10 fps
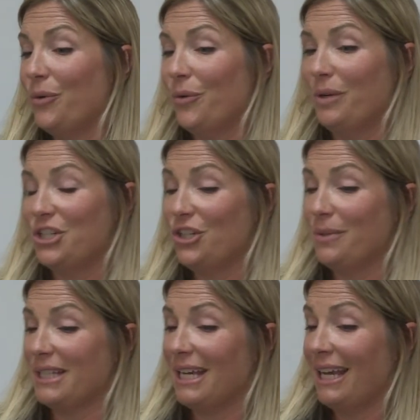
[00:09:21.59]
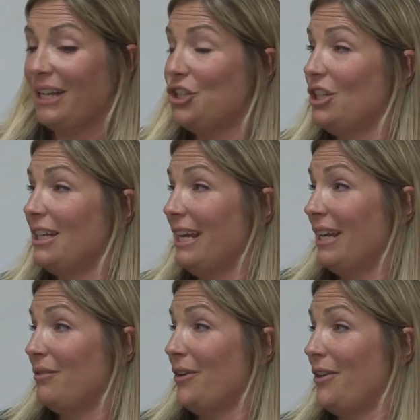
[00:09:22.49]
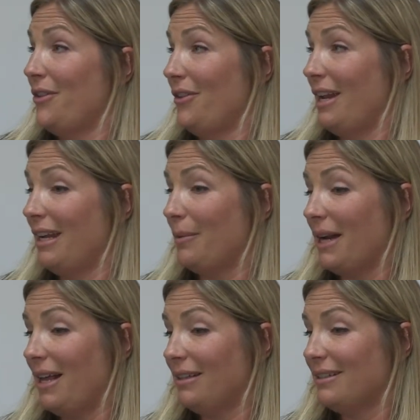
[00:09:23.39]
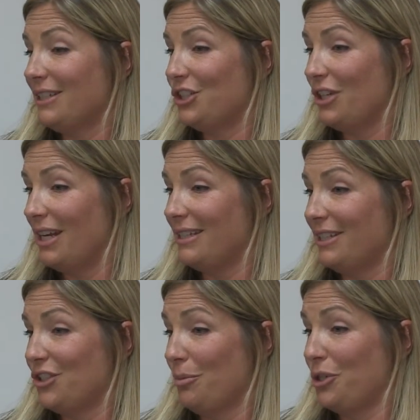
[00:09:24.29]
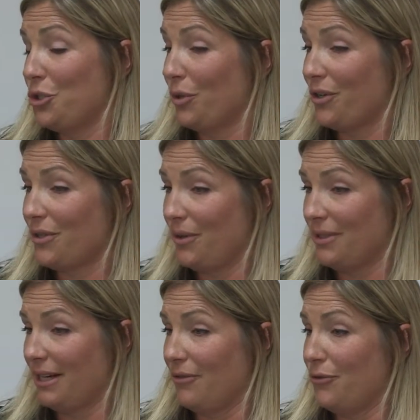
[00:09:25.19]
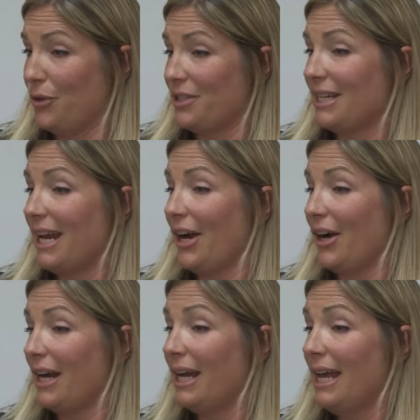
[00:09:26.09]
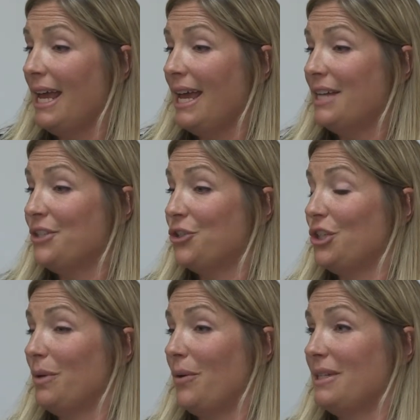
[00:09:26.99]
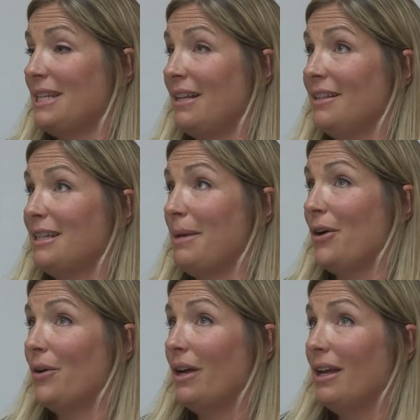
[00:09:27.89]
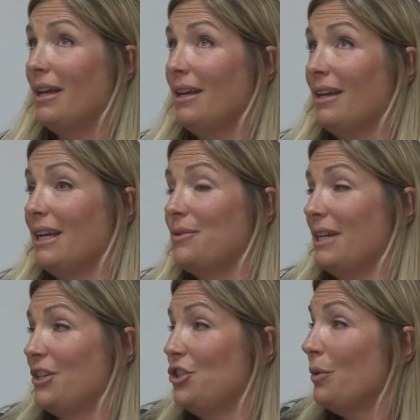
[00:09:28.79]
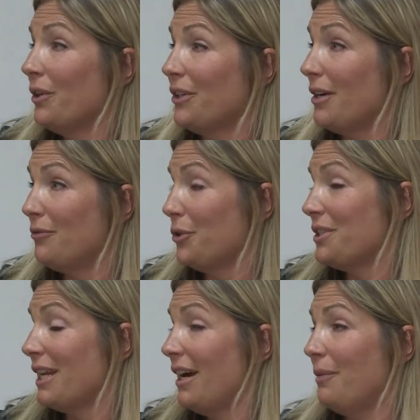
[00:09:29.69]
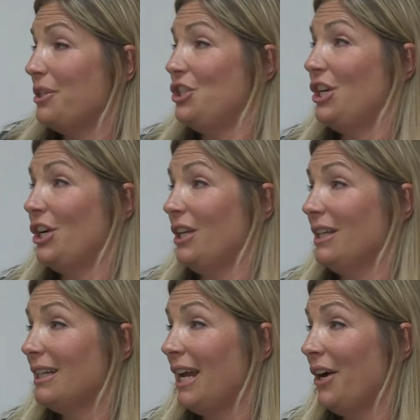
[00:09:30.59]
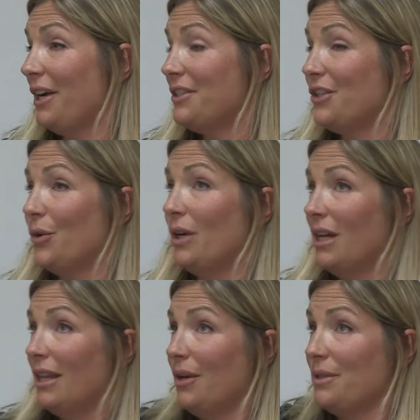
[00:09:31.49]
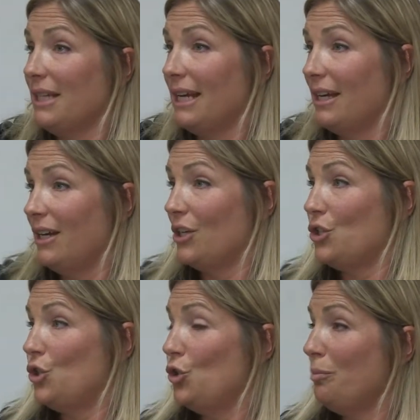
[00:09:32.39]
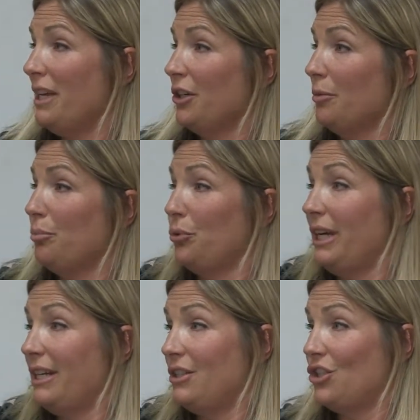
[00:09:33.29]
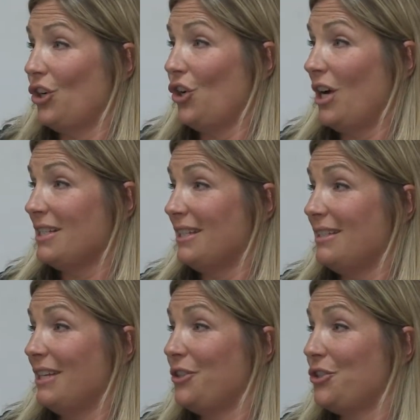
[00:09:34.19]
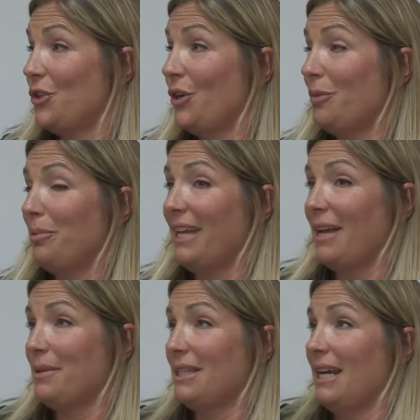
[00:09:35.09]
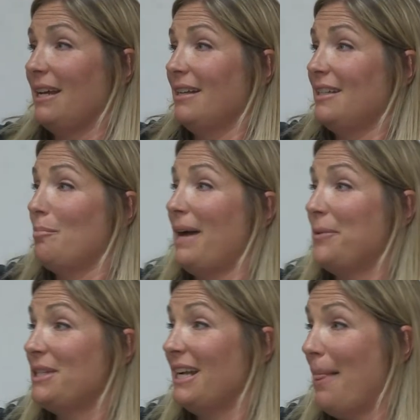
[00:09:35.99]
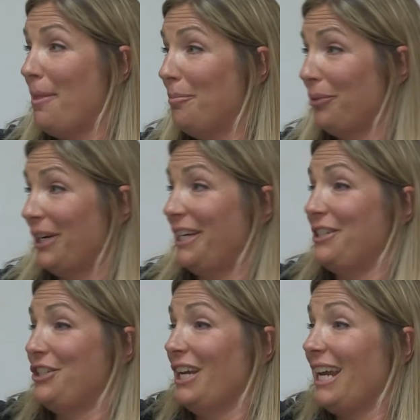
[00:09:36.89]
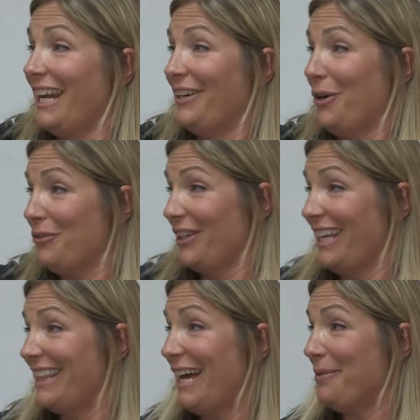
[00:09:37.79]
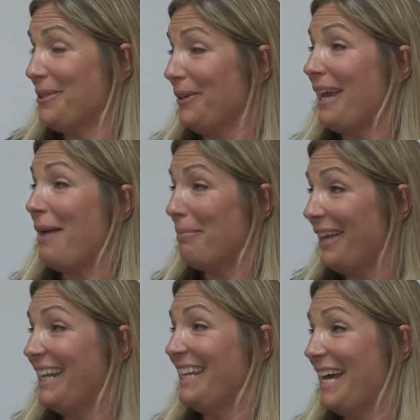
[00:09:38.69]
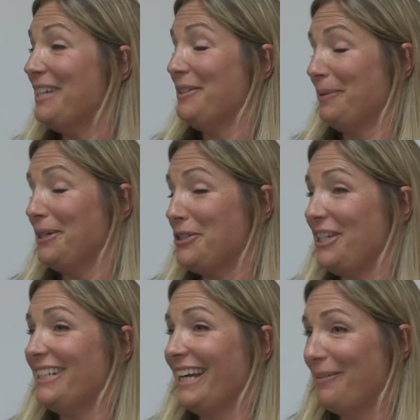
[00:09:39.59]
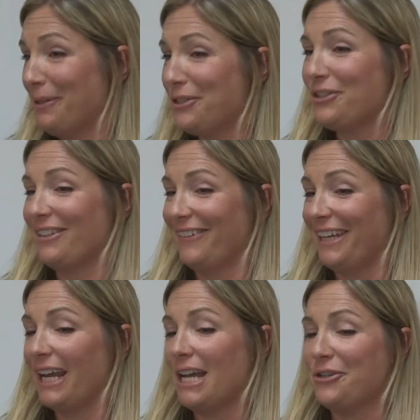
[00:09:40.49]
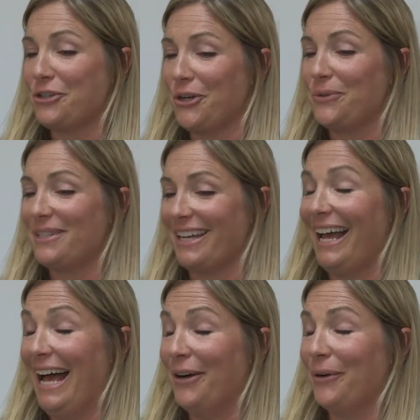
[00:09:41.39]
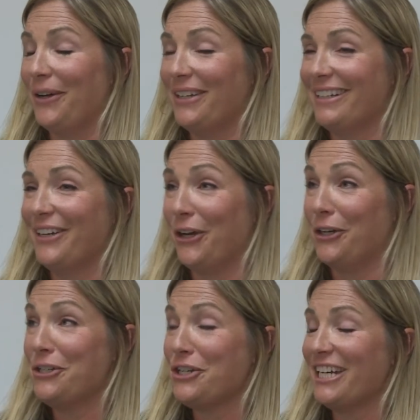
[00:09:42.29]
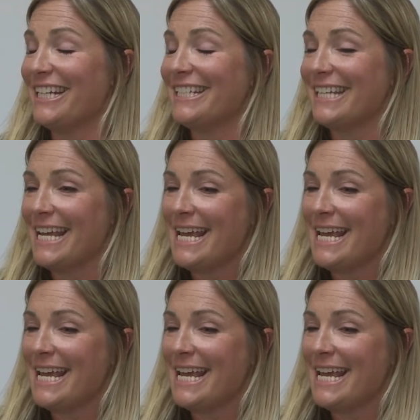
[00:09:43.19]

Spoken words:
When she was a kid, she didn't hit it farther than anyone else. She hits it so much shorter, so there was a forced carry. And so she would always tell us about, it was a 200-yard forced carry, which she couldn't carry it. So there was a 2-meter bridge across the center. So her plan was to bounce it on the bridge and get it over. And that was her game plan, and that is what she did, which really kind of shows how good she is.